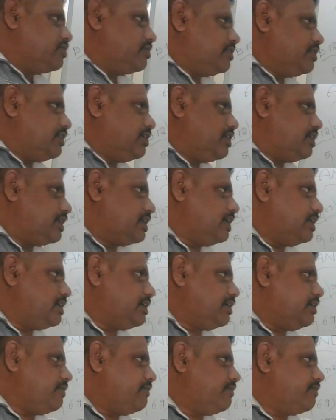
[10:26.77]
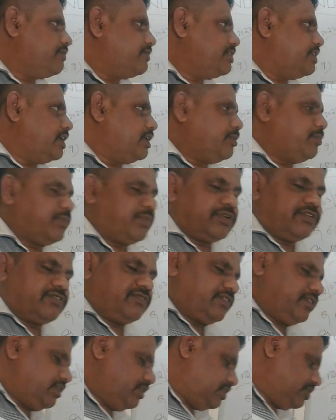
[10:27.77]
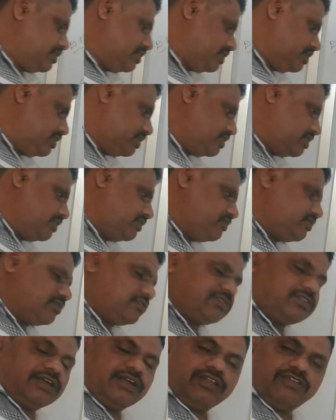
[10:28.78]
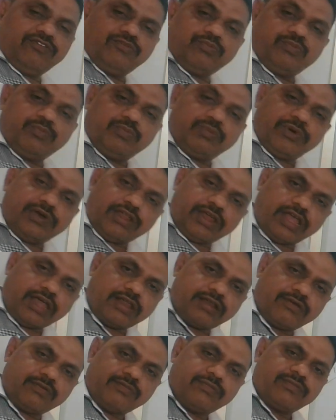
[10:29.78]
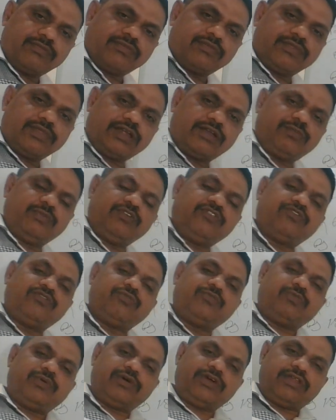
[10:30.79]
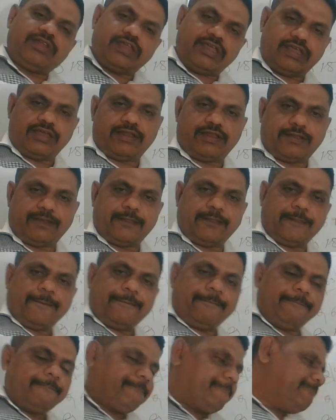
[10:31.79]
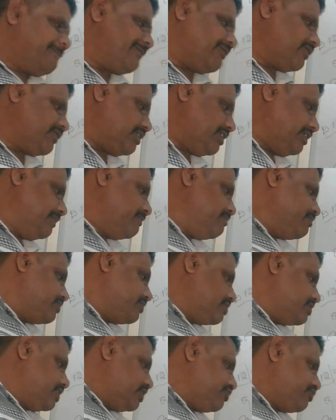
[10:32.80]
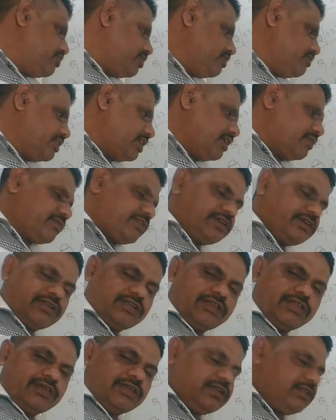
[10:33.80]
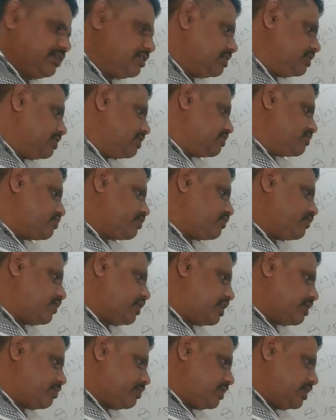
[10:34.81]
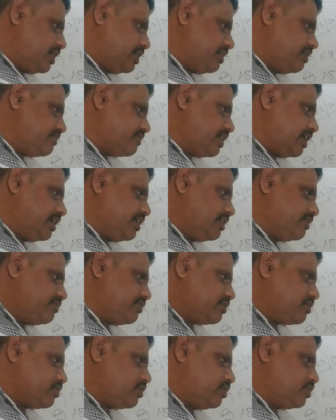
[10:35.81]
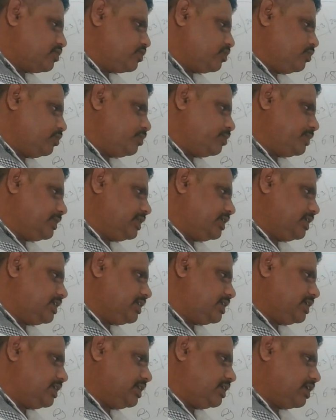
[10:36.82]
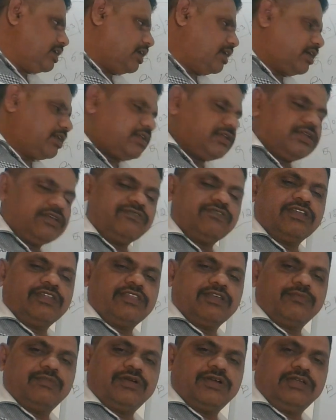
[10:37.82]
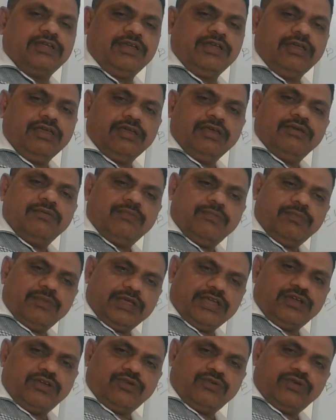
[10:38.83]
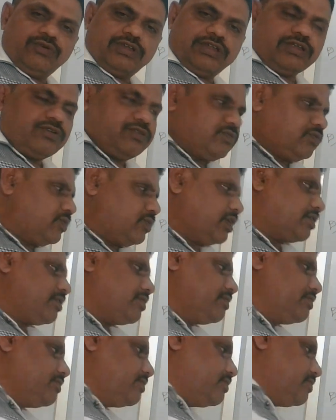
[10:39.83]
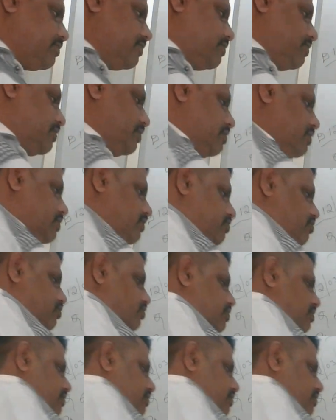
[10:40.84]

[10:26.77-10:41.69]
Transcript: The rate of 10% interest, that is per annum. That means per year. Okay. That's why we have written here. So formula is I is equal to PTR is nothing but a P into T into R. So